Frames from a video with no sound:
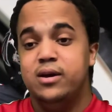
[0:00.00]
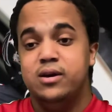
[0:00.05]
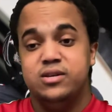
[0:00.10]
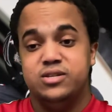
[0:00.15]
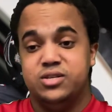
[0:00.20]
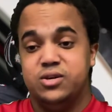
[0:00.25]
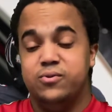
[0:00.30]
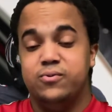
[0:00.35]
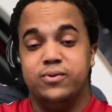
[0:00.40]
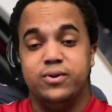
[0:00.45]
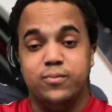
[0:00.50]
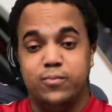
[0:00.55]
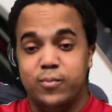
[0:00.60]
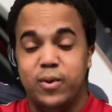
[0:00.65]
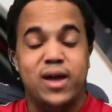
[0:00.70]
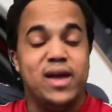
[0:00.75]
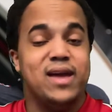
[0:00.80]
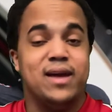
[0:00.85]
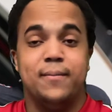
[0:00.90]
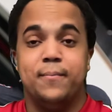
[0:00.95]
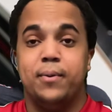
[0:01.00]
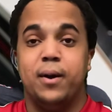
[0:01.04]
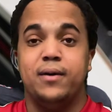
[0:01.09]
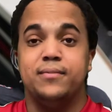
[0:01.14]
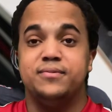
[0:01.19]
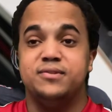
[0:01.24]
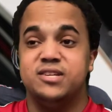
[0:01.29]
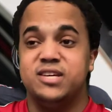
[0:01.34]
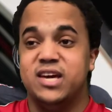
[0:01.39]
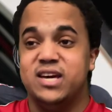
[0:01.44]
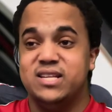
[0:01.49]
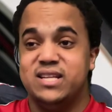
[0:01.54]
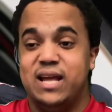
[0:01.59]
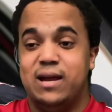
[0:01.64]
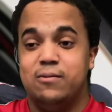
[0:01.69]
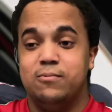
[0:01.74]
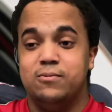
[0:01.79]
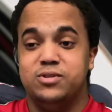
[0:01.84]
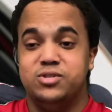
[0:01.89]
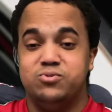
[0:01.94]
so we could probably get
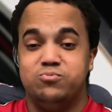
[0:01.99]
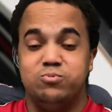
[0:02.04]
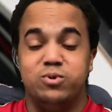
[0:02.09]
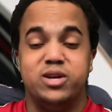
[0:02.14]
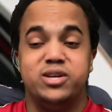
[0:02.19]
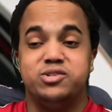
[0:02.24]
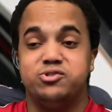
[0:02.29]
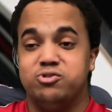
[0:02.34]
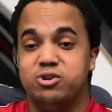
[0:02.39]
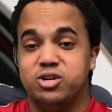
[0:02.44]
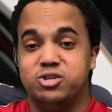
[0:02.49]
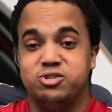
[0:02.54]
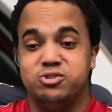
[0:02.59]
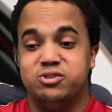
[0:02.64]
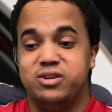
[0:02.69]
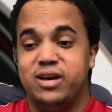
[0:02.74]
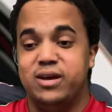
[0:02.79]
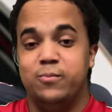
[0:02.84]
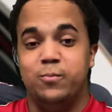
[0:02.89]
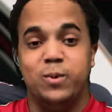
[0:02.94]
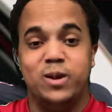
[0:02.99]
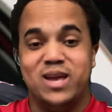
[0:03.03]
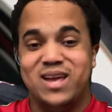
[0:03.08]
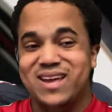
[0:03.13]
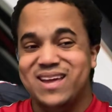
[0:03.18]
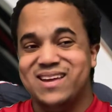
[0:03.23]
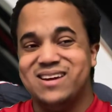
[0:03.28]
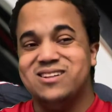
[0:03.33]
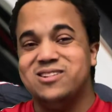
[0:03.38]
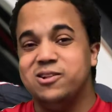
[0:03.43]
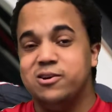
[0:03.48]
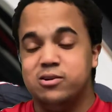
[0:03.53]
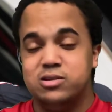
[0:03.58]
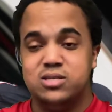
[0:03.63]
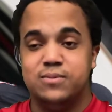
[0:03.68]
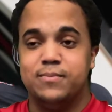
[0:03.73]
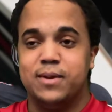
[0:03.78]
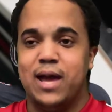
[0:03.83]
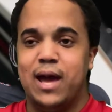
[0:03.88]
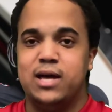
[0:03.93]
that restructured, and we can clear
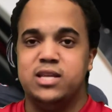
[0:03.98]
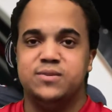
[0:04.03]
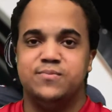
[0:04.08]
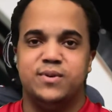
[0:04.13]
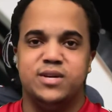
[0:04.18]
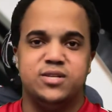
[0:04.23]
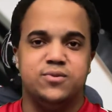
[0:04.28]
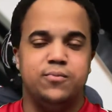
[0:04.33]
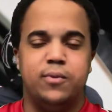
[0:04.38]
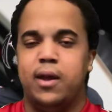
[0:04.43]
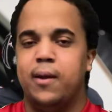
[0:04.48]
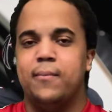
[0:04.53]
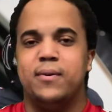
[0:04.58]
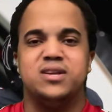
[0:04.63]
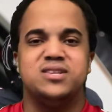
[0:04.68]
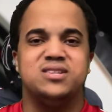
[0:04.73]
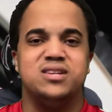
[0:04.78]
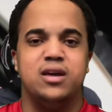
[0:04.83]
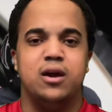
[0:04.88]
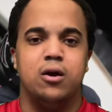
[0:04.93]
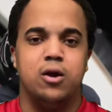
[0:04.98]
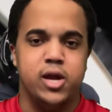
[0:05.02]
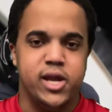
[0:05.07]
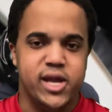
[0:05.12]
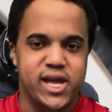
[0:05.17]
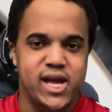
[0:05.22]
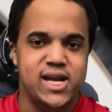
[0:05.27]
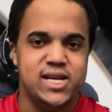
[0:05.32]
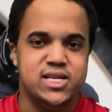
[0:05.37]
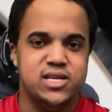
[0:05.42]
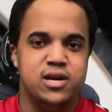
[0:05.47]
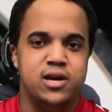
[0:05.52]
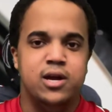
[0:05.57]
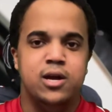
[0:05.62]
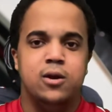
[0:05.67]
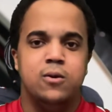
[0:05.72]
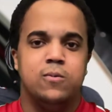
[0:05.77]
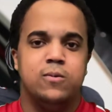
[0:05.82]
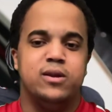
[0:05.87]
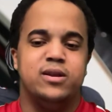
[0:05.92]
some cap space, and we can basically get
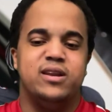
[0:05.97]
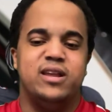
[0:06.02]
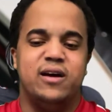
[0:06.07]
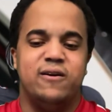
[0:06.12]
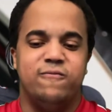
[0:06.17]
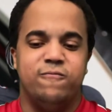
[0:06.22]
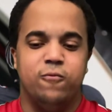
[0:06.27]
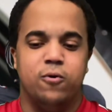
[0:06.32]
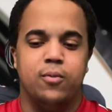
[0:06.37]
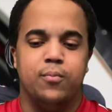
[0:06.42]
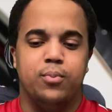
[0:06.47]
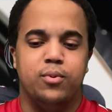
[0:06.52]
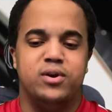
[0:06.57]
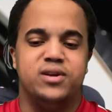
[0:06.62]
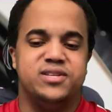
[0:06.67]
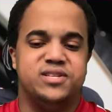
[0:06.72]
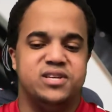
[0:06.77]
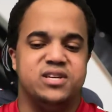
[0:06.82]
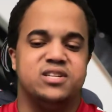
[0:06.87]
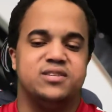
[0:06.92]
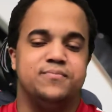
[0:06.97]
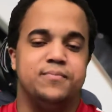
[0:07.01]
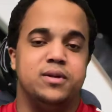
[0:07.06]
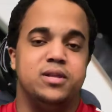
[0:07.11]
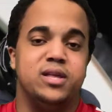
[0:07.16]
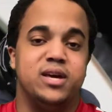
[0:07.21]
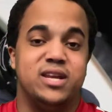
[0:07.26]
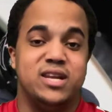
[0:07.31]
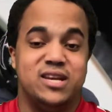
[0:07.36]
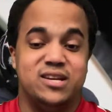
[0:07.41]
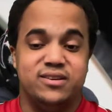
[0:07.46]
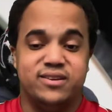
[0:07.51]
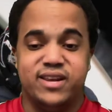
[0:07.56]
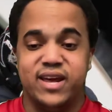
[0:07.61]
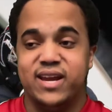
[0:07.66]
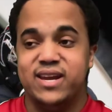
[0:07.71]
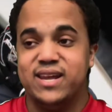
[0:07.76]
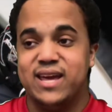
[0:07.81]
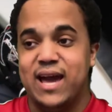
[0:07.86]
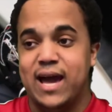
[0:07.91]
rid of that $4.6 million in
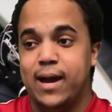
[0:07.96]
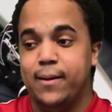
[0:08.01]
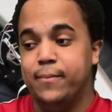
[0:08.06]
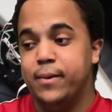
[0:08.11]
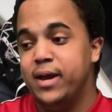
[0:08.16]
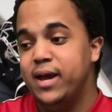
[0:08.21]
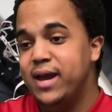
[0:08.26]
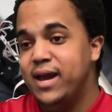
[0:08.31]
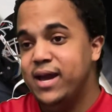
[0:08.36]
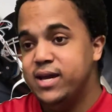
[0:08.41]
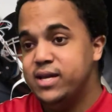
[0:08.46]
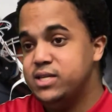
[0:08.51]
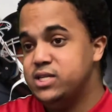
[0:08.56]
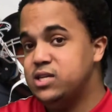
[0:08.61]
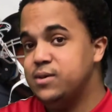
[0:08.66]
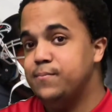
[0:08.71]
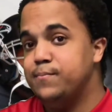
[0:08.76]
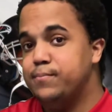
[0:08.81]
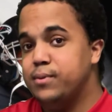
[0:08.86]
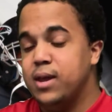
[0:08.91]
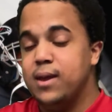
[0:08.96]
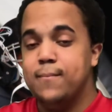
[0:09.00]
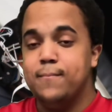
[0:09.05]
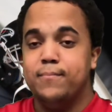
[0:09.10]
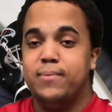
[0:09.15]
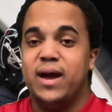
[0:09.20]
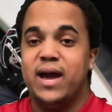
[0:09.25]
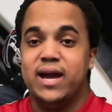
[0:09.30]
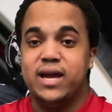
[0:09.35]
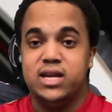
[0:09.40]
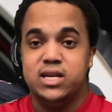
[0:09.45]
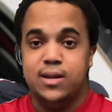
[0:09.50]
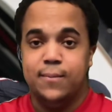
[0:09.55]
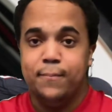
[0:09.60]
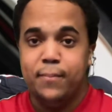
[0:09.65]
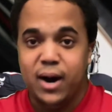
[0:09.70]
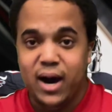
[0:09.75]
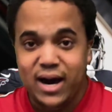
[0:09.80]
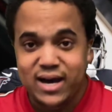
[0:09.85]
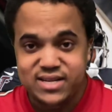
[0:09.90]
dead cap to being back in the
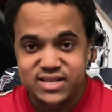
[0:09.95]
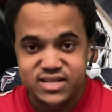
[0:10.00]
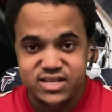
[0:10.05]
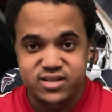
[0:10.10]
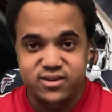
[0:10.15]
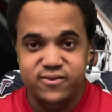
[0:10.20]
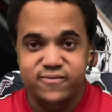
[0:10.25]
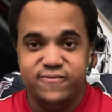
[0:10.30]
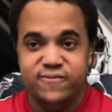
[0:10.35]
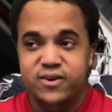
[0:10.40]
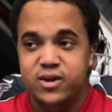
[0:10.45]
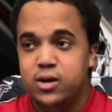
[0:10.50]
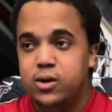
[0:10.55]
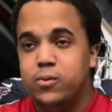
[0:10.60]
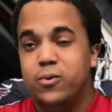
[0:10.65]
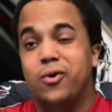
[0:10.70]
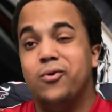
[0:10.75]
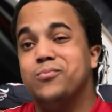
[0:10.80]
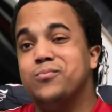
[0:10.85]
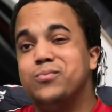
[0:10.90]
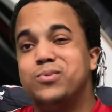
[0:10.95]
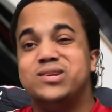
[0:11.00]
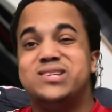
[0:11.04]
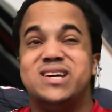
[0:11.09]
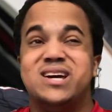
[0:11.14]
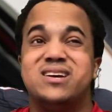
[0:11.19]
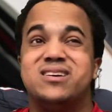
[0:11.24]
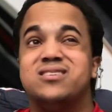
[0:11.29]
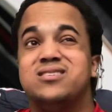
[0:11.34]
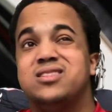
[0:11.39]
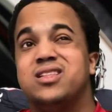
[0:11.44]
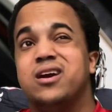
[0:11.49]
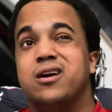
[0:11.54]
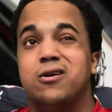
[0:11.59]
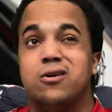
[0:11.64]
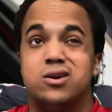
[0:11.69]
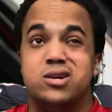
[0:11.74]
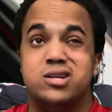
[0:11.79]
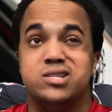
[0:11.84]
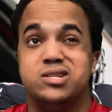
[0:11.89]
positive. Well, we technically
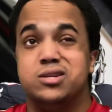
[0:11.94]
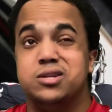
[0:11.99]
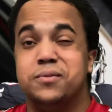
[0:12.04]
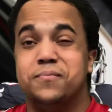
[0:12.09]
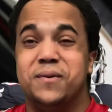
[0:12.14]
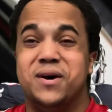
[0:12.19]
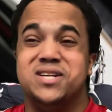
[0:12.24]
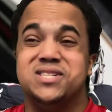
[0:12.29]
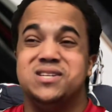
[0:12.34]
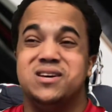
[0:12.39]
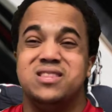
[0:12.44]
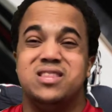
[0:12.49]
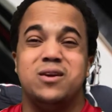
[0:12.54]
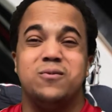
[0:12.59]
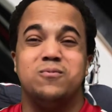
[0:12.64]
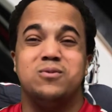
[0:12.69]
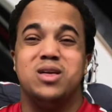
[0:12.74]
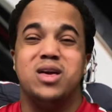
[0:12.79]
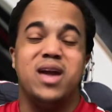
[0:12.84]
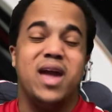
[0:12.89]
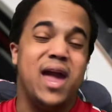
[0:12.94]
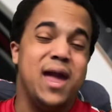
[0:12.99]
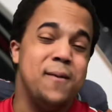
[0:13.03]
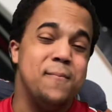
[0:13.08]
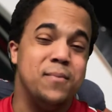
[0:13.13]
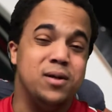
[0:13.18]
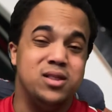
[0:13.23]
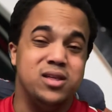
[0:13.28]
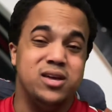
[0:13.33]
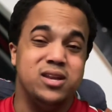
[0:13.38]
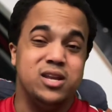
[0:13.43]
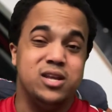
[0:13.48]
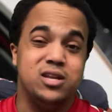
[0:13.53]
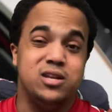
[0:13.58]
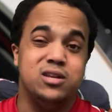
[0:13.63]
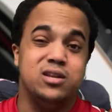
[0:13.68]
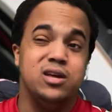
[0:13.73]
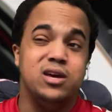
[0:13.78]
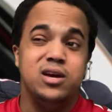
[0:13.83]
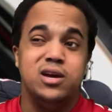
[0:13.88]
are still in the positive. I think we're like
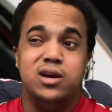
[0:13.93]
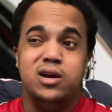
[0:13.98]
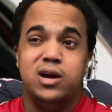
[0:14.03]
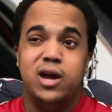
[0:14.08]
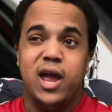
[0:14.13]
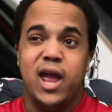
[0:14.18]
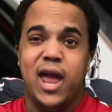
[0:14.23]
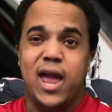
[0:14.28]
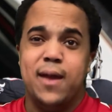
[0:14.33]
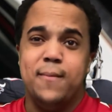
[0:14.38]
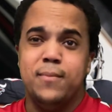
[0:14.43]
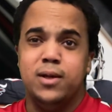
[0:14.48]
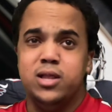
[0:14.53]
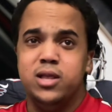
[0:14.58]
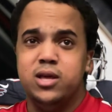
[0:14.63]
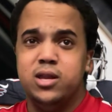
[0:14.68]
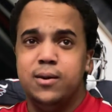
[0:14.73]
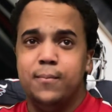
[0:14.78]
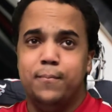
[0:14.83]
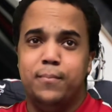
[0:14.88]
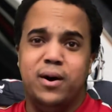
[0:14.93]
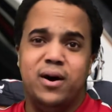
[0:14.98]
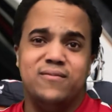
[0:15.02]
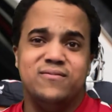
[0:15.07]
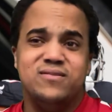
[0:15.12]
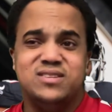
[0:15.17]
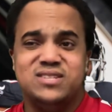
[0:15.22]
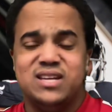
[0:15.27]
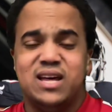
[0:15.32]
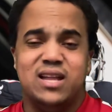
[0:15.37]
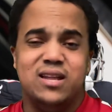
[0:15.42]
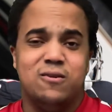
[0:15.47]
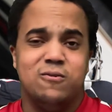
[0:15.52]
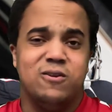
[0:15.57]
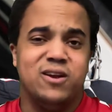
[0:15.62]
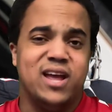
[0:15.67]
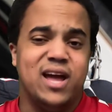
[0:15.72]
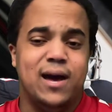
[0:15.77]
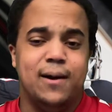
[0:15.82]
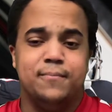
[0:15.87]
$8 million above the salary
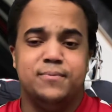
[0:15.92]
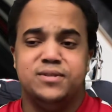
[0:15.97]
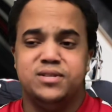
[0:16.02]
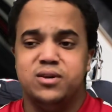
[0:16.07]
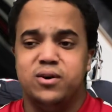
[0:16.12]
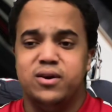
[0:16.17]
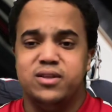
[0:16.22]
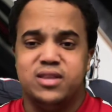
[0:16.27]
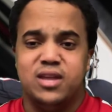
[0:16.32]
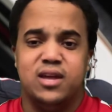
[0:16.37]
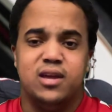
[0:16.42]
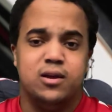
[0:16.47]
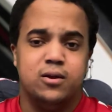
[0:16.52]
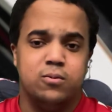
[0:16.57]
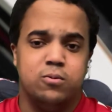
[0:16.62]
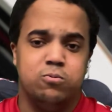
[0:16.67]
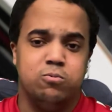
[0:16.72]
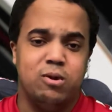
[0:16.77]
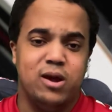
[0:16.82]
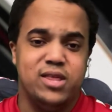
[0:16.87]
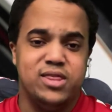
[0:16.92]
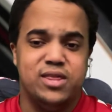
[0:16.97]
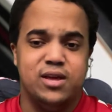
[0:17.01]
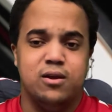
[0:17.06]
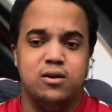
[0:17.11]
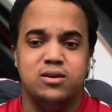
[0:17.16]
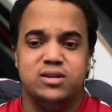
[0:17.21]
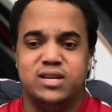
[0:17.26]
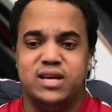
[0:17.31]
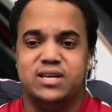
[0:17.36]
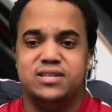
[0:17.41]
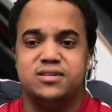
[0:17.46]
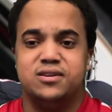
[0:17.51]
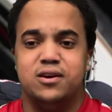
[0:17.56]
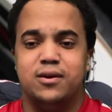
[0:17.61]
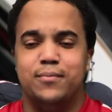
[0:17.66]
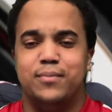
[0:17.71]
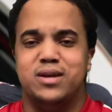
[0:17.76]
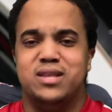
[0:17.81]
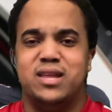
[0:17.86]
cap. So I think right there, that's
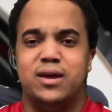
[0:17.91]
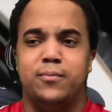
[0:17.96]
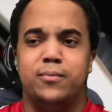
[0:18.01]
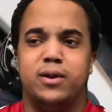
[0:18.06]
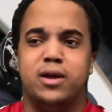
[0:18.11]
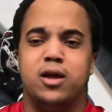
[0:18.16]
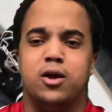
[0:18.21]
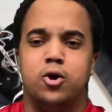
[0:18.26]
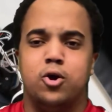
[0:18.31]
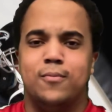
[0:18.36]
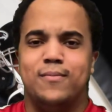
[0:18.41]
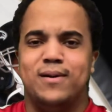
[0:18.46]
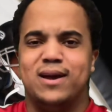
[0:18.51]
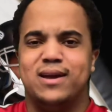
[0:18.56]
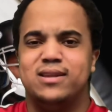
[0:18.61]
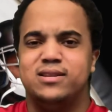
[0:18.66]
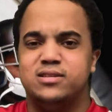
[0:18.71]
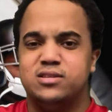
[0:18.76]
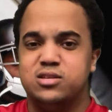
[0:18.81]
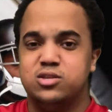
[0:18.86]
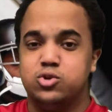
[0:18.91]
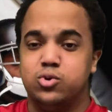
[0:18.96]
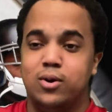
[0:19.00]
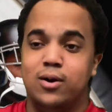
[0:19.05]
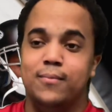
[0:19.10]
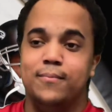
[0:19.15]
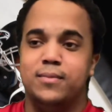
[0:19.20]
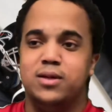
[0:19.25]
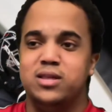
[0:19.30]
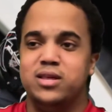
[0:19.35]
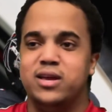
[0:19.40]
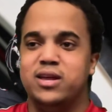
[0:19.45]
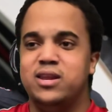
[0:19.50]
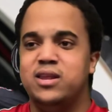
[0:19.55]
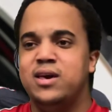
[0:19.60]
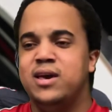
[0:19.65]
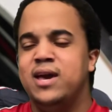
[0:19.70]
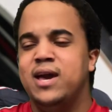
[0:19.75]
good. But then we can go back into $12 million.